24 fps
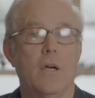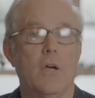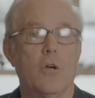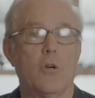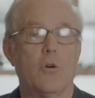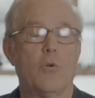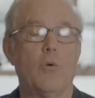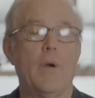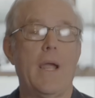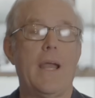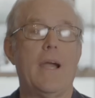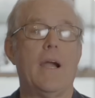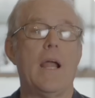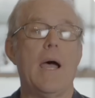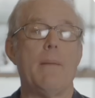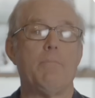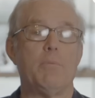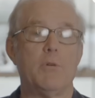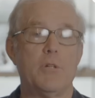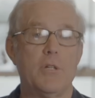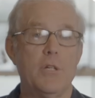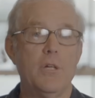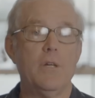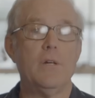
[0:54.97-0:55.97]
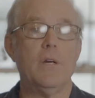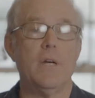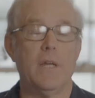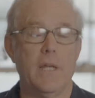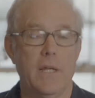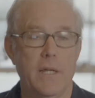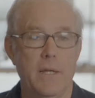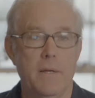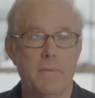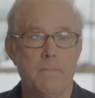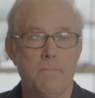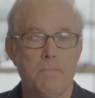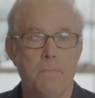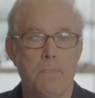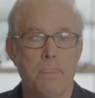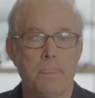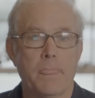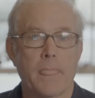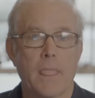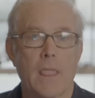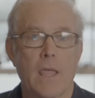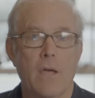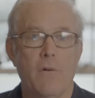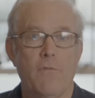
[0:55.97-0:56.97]
create an opportunity
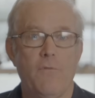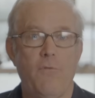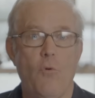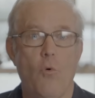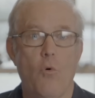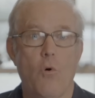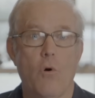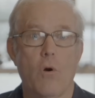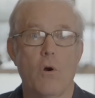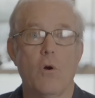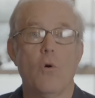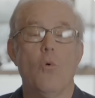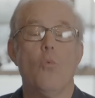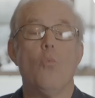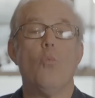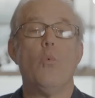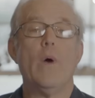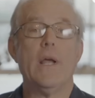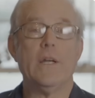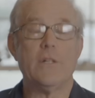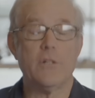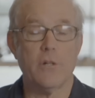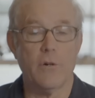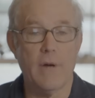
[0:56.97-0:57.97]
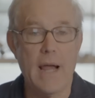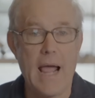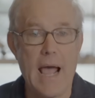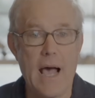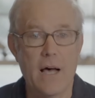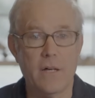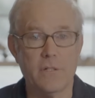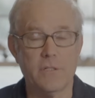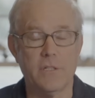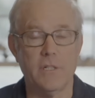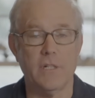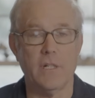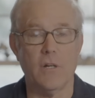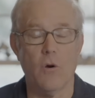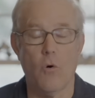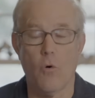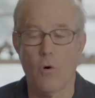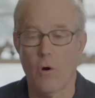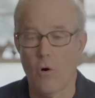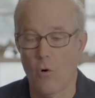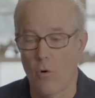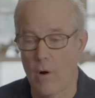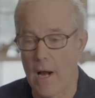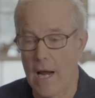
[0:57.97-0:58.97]
for winter housing,
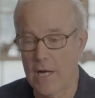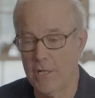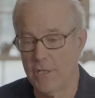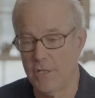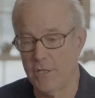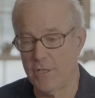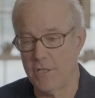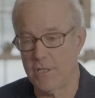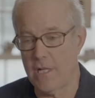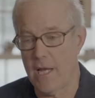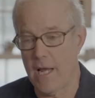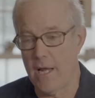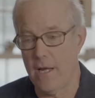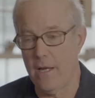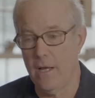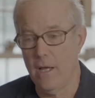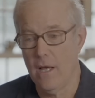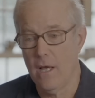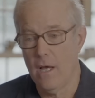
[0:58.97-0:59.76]
or I should say